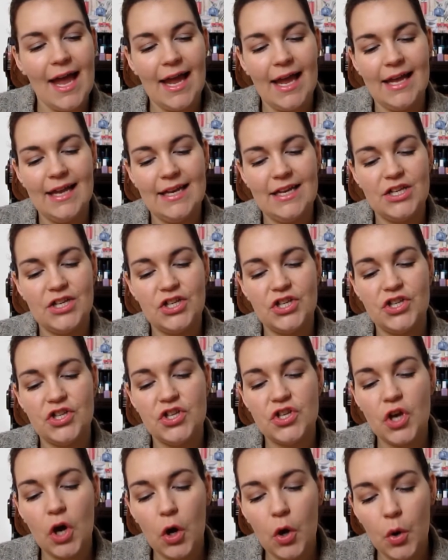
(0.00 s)
It is
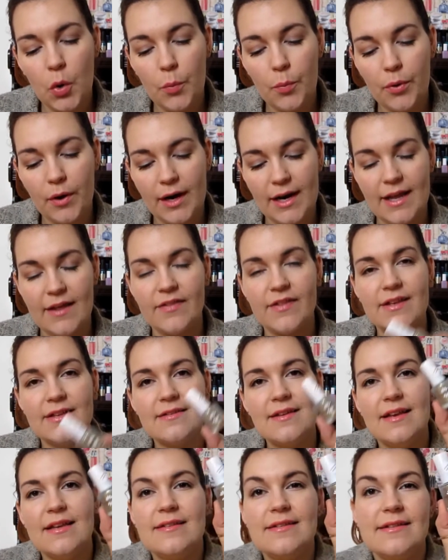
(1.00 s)
so pretty.
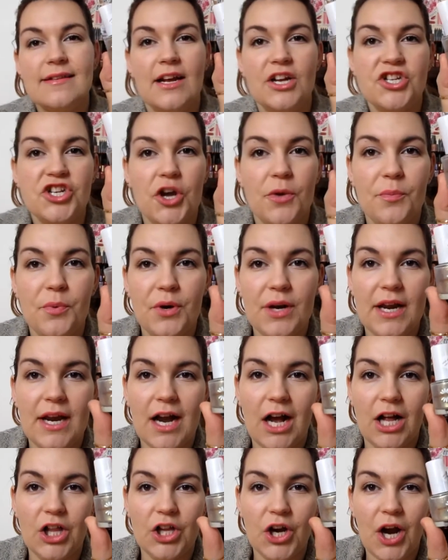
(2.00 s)
This is such a pretty
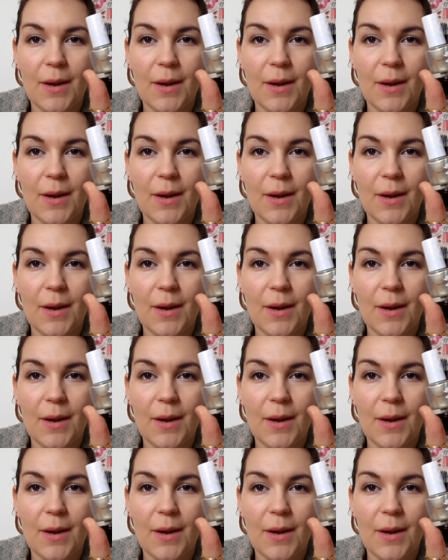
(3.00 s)
color.